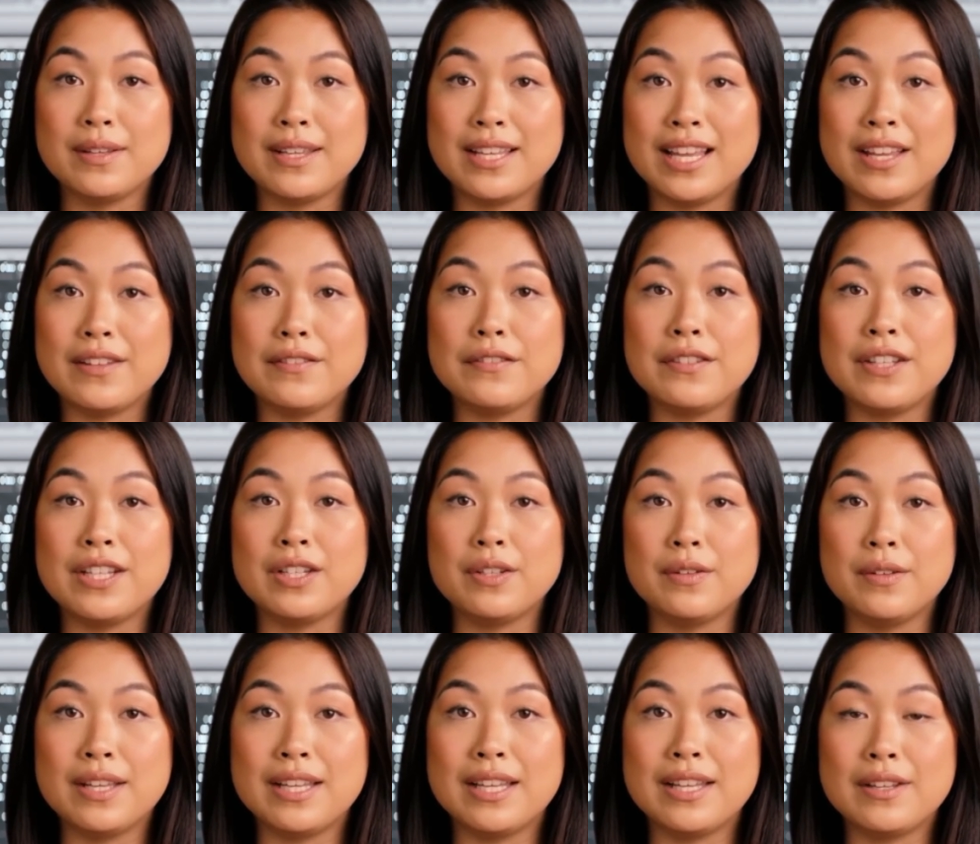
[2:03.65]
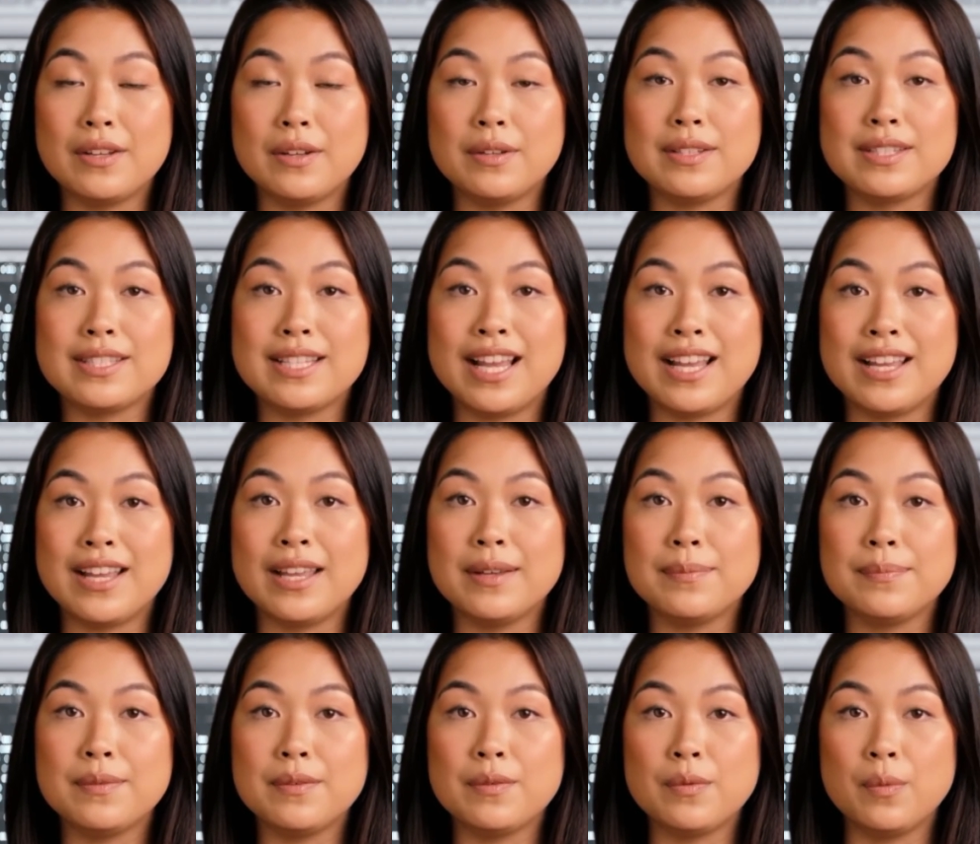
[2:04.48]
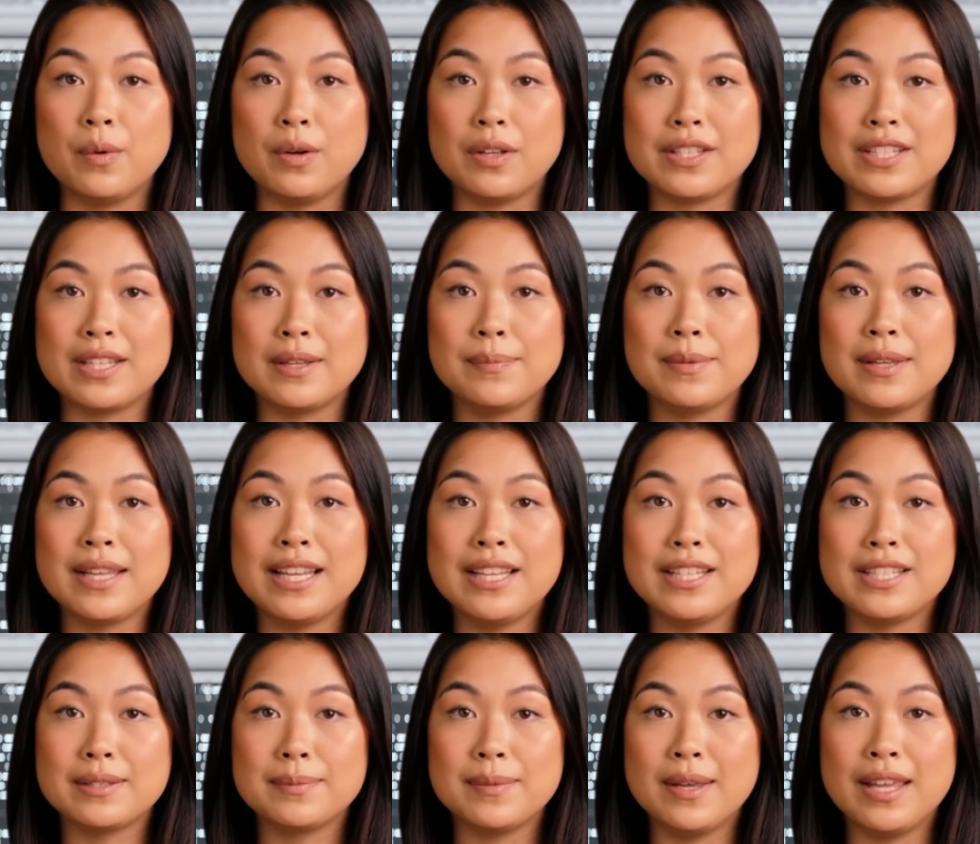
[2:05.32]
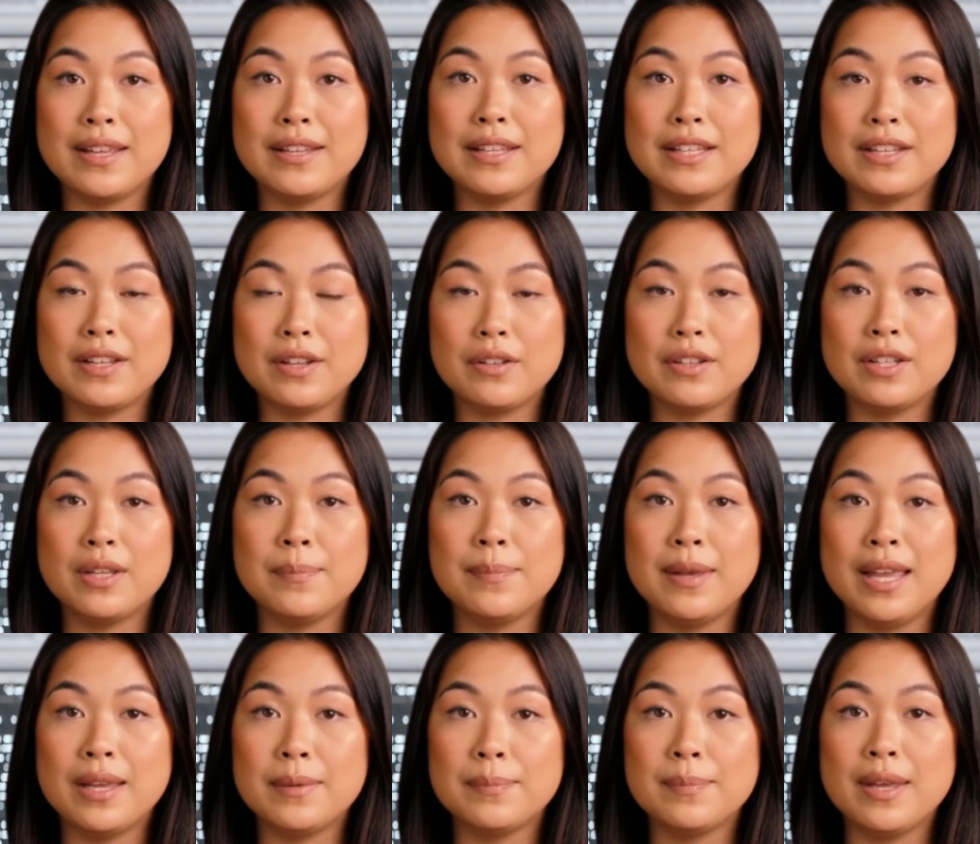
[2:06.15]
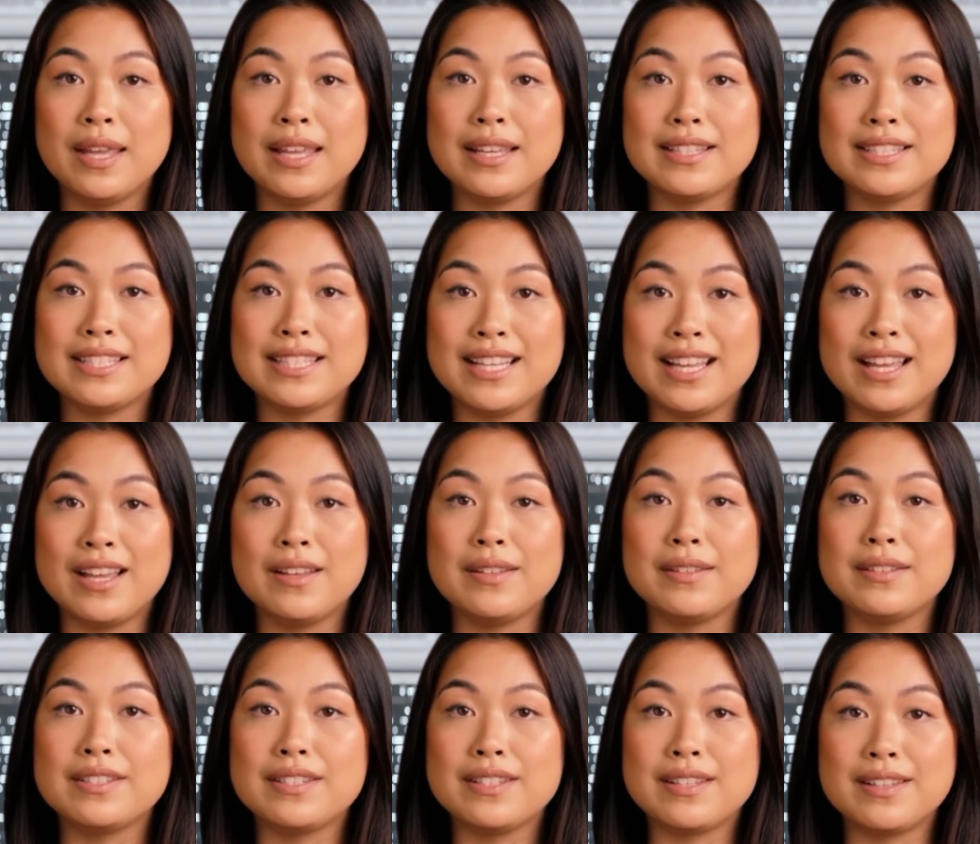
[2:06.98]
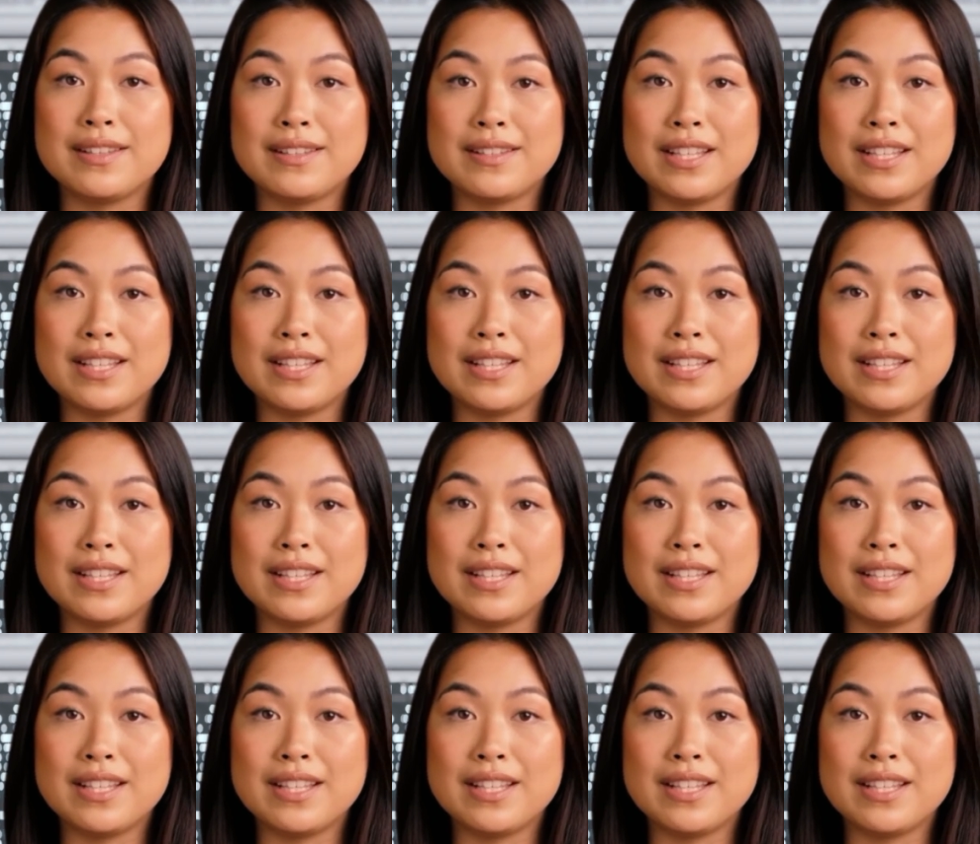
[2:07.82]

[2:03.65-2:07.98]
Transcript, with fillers: configuring a new setup, or simply expanding your command line skills,